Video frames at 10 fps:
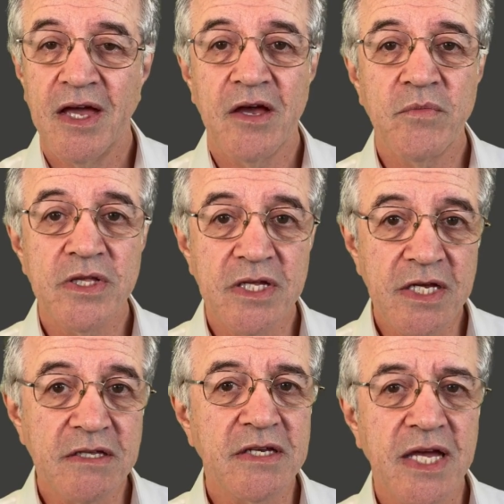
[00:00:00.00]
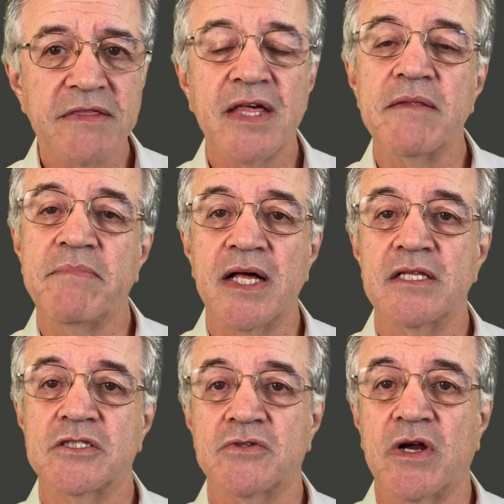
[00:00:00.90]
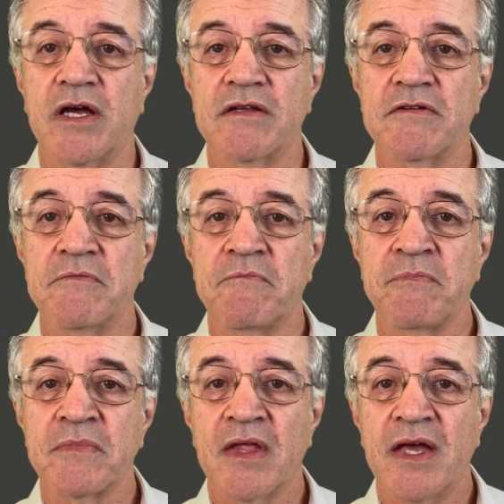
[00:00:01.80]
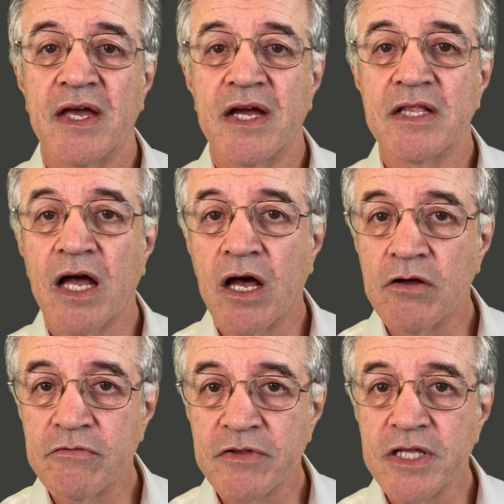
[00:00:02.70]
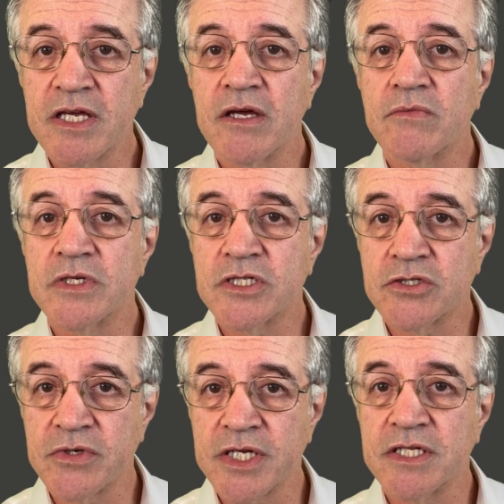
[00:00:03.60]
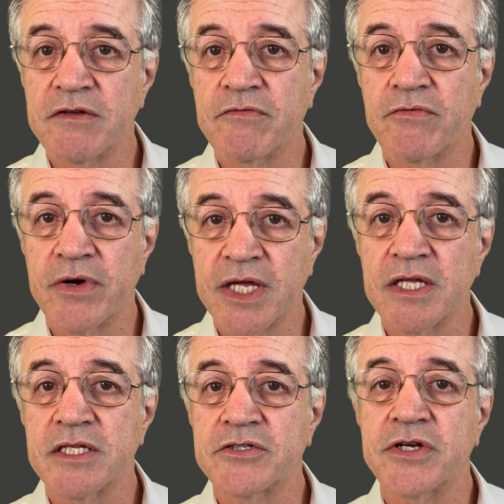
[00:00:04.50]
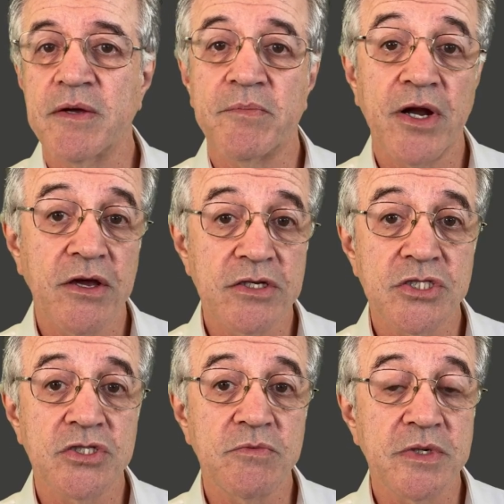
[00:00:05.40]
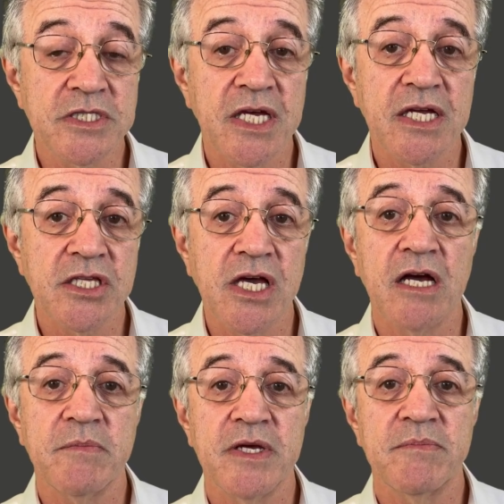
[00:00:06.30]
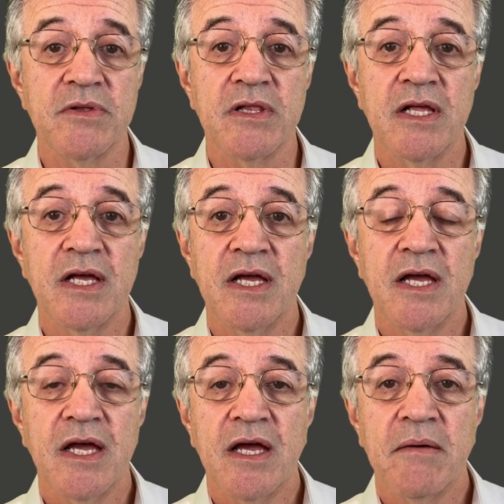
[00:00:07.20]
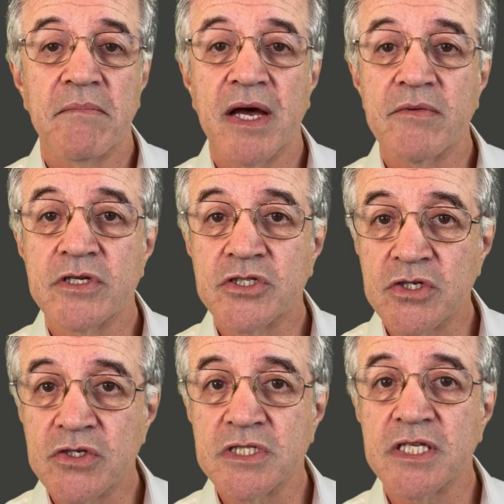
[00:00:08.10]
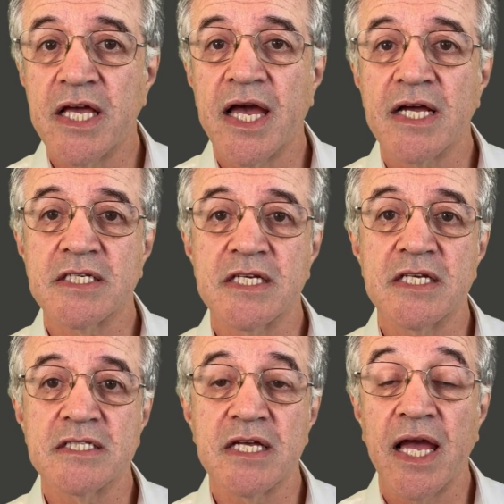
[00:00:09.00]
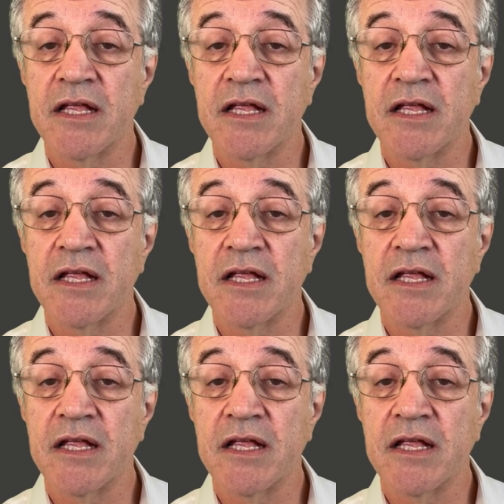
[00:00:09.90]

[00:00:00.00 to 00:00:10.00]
And we need to get that balance right an overly restrictive regulatory approach to protect young people may reduce the access and